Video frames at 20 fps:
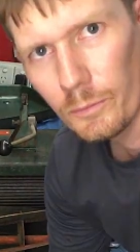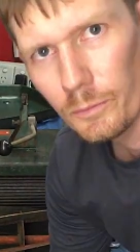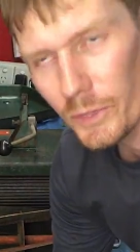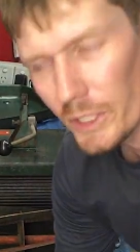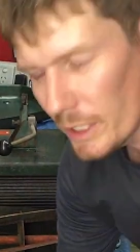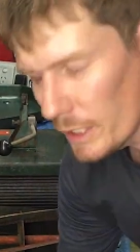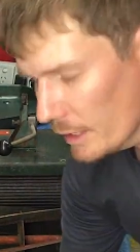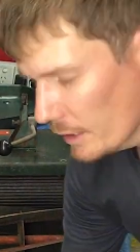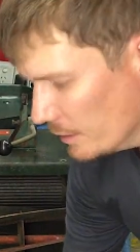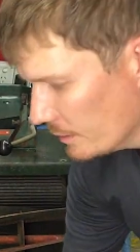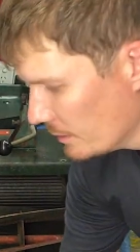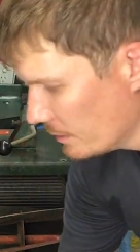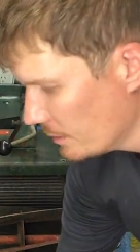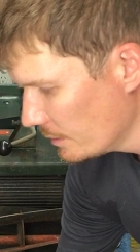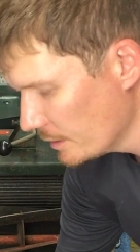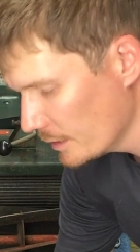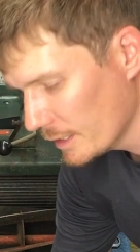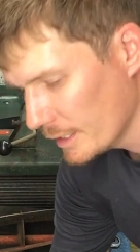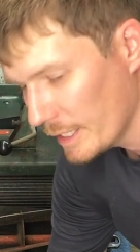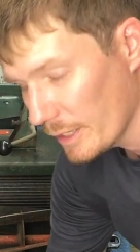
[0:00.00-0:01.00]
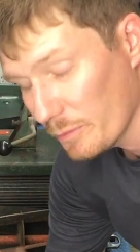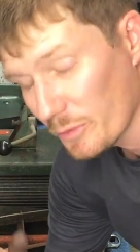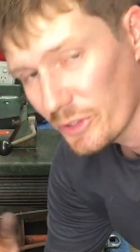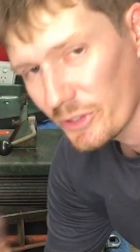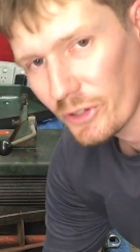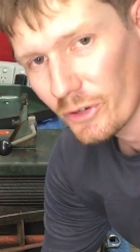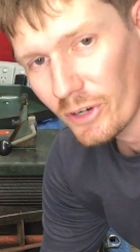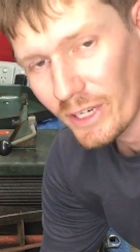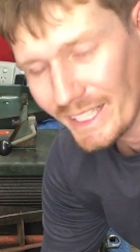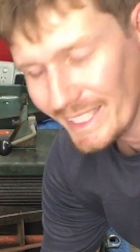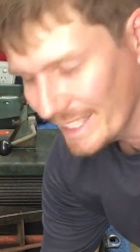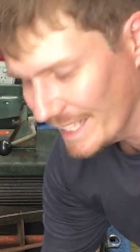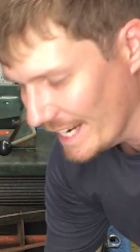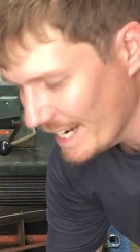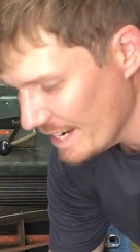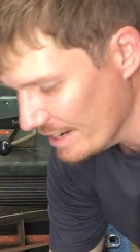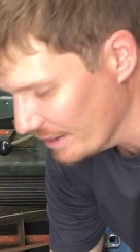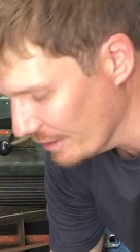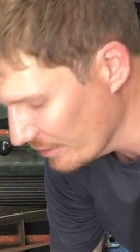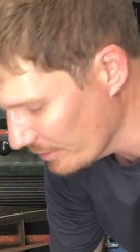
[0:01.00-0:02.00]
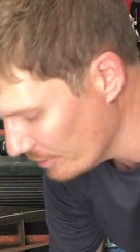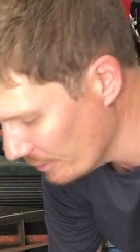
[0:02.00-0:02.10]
Man, camera died again.